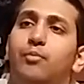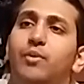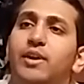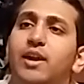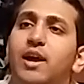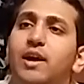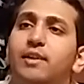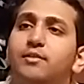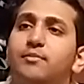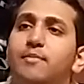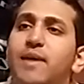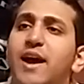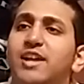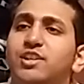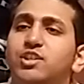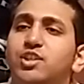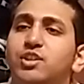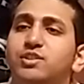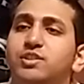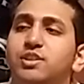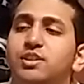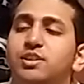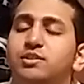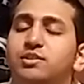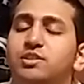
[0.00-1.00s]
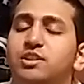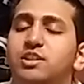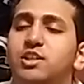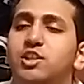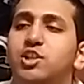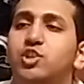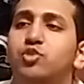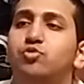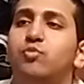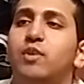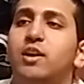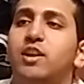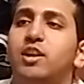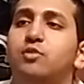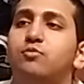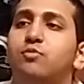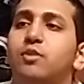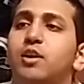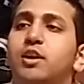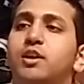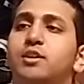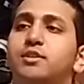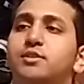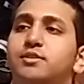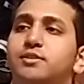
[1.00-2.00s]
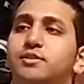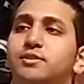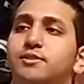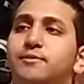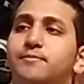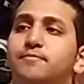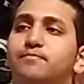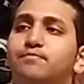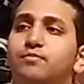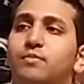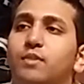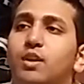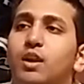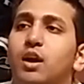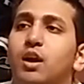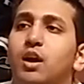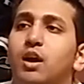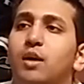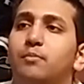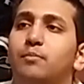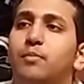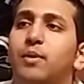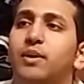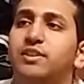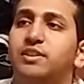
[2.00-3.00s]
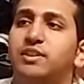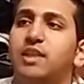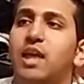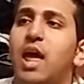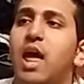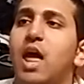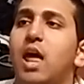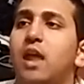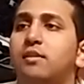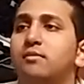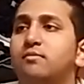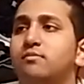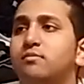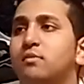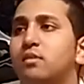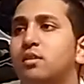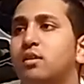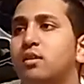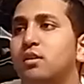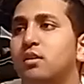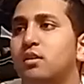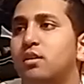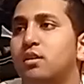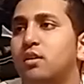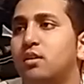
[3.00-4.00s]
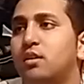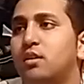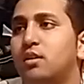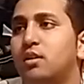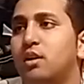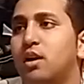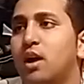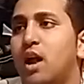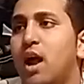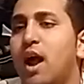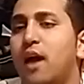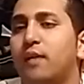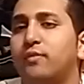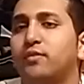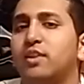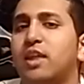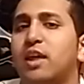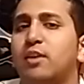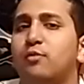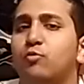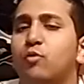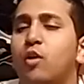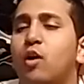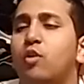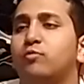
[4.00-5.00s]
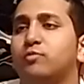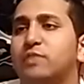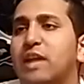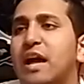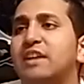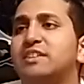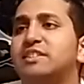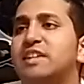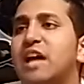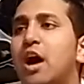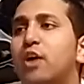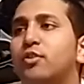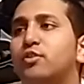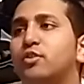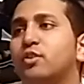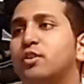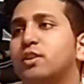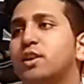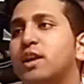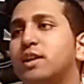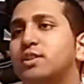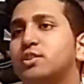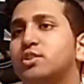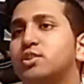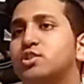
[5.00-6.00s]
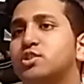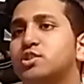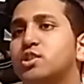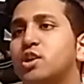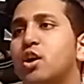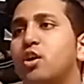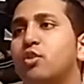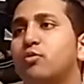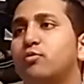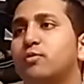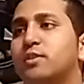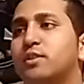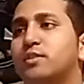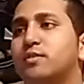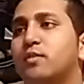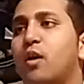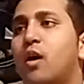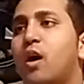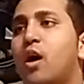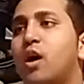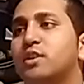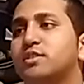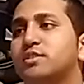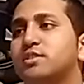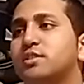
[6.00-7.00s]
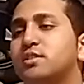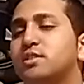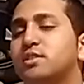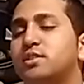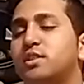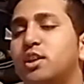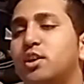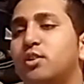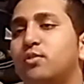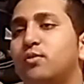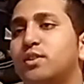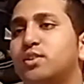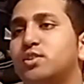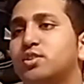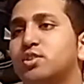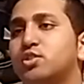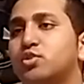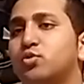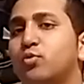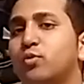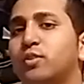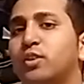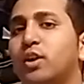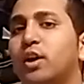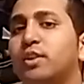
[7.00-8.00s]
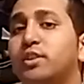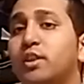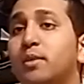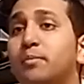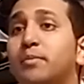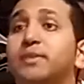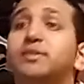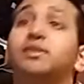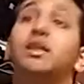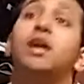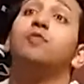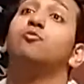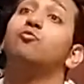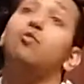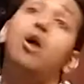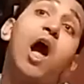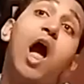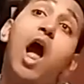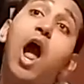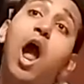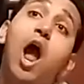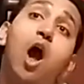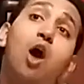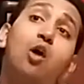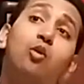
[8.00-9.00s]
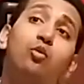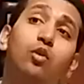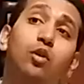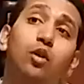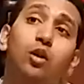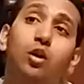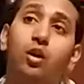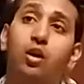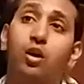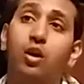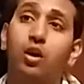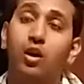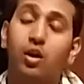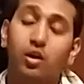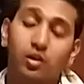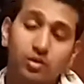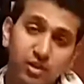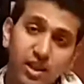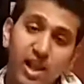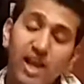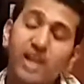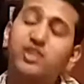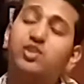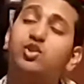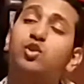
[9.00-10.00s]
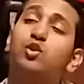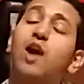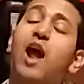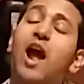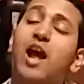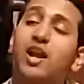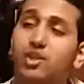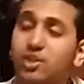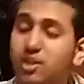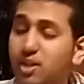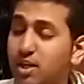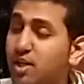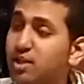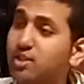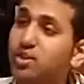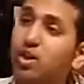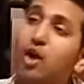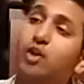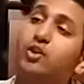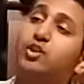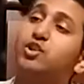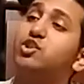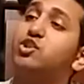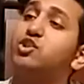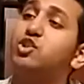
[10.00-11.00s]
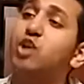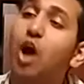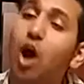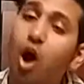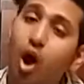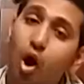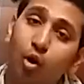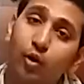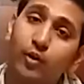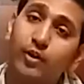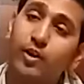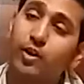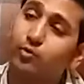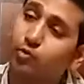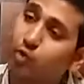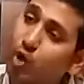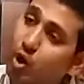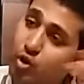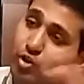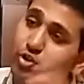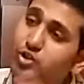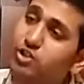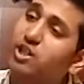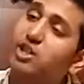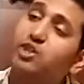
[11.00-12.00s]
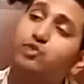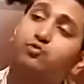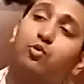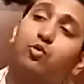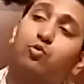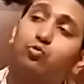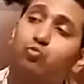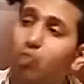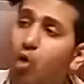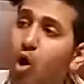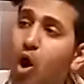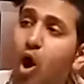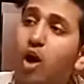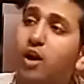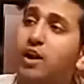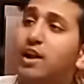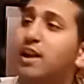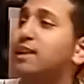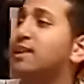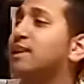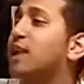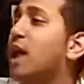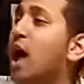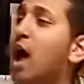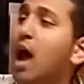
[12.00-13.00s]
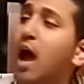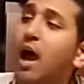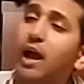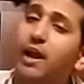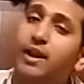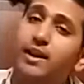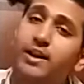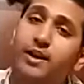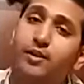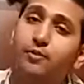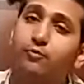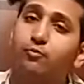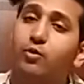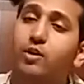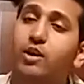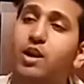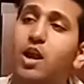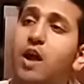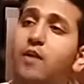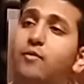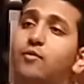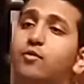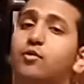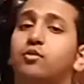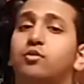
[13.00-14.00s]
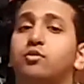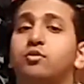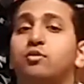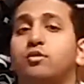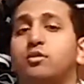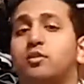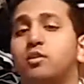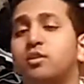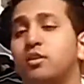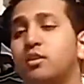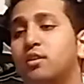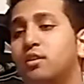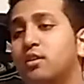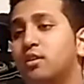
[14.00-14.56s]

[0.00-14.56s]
But yeah, the match is in DQ anyways. But then, after, like, well, that's how they're gonna end the show, with Austin Theory just doing nothing. But then, wow! Lesnar actually is on the show, and the dirt sheets were wrong and lied and whatever.